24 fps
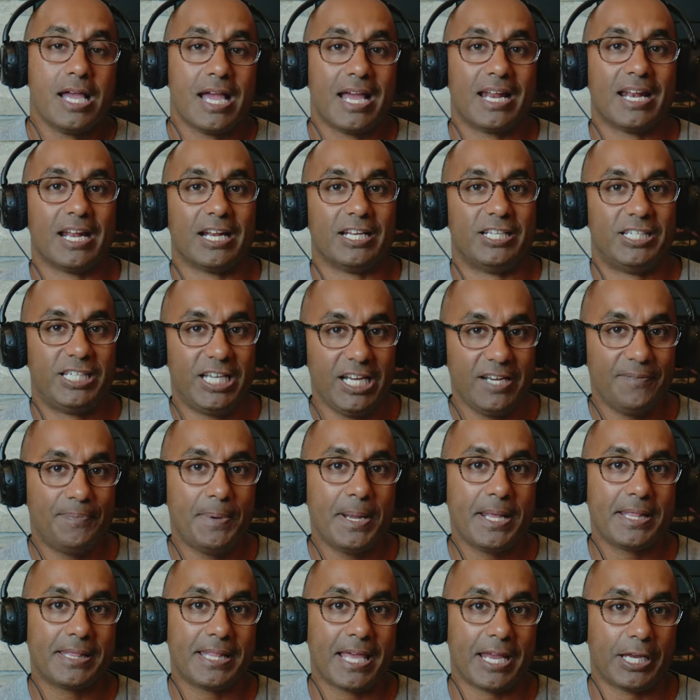an
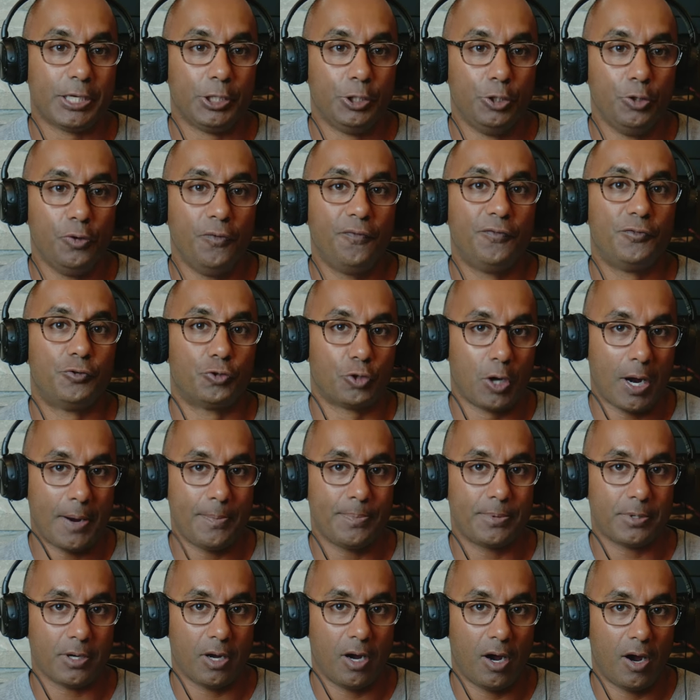achievement that you've
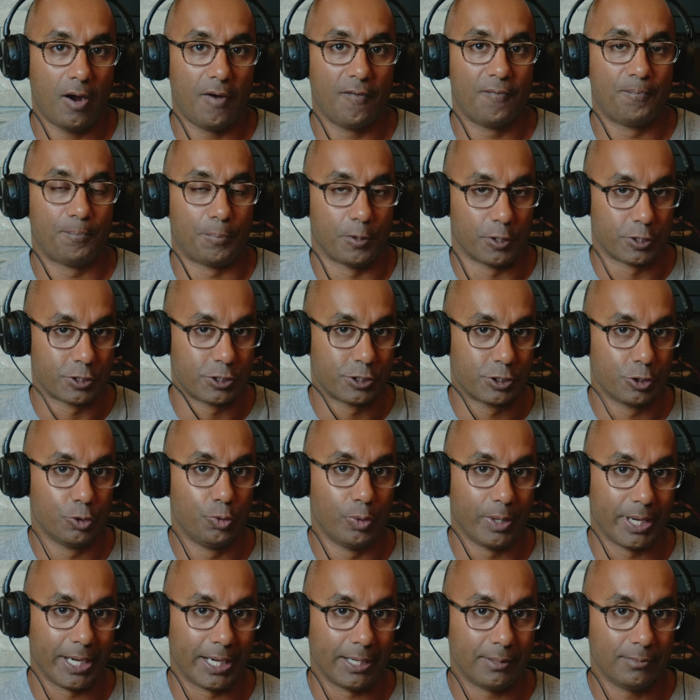dreamt of
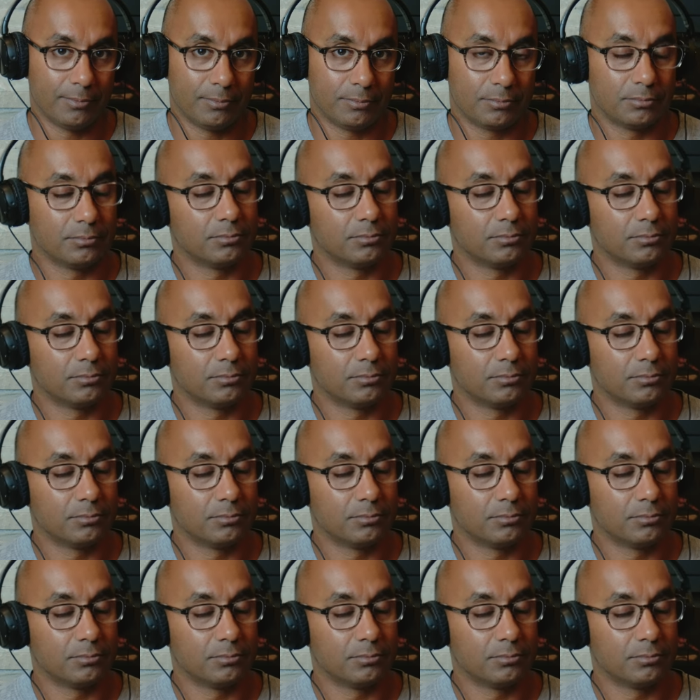pursuing,